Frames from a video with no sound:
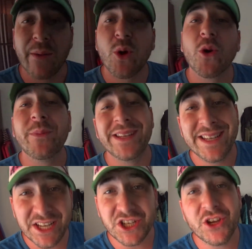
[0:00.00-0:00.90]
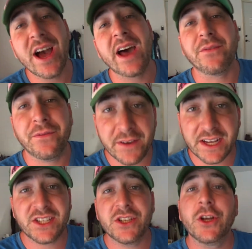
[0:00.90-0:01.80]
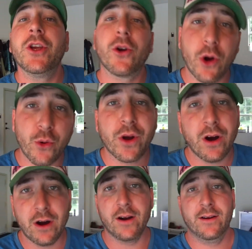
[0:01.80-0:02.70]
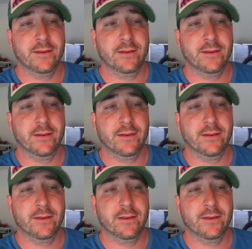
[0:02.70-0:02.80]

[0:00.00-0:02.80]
I'm going to be teaching you how to fix your own car.